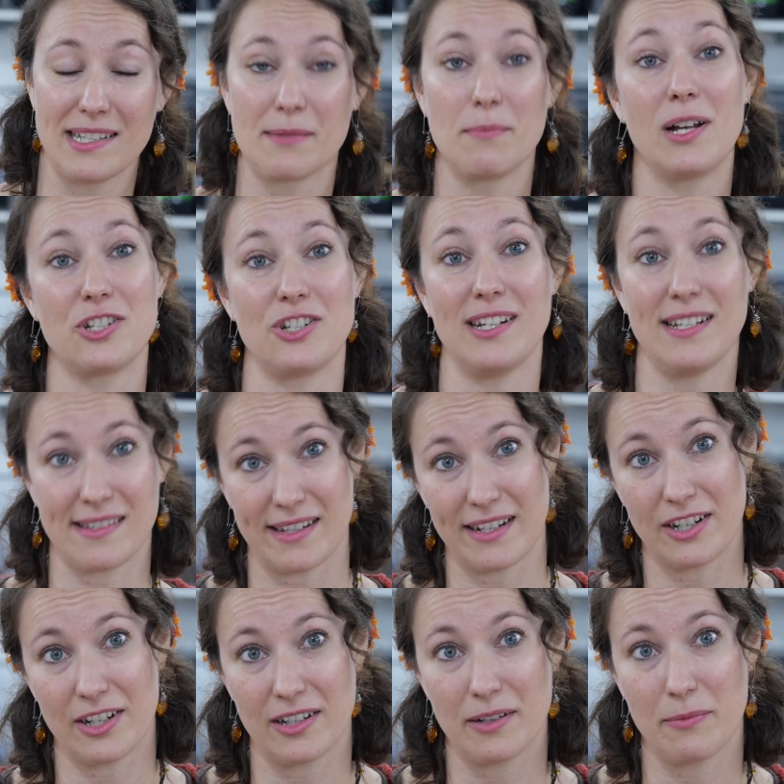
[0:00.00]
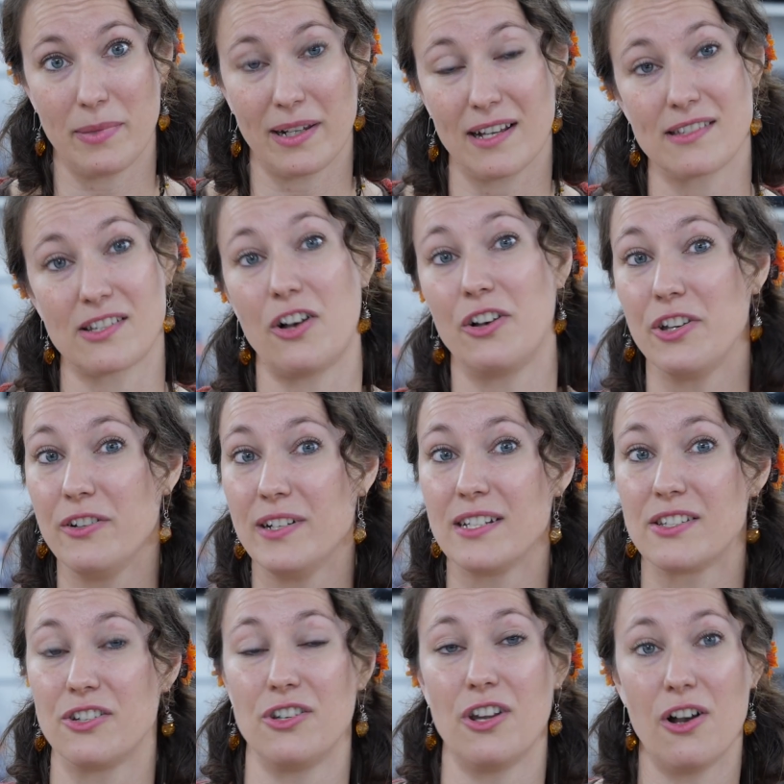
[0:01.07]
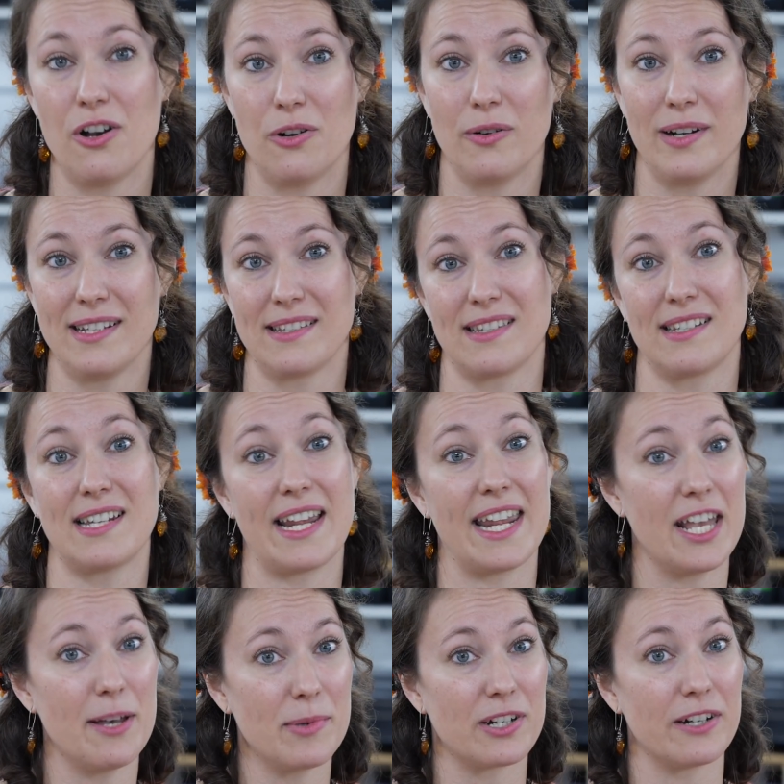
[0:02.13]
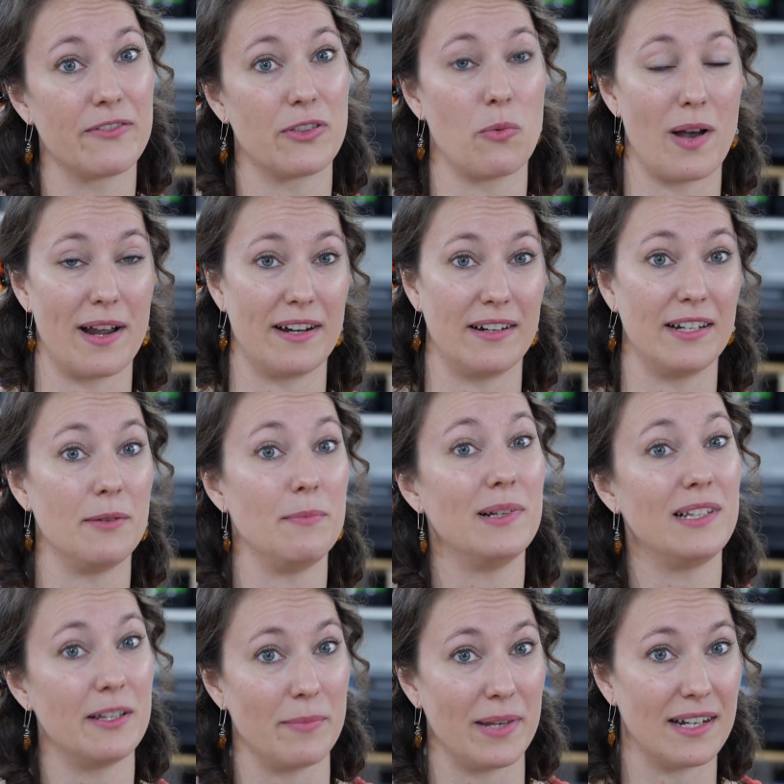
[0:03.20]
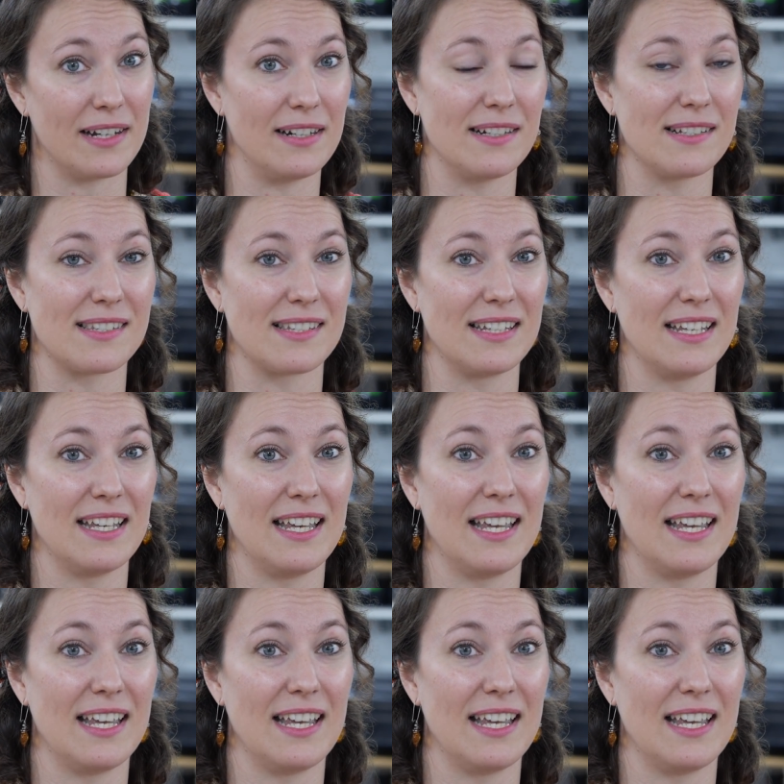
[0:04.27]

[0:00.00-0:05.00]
it's much easier because all you need to know is the diameter of the wire in millimeters.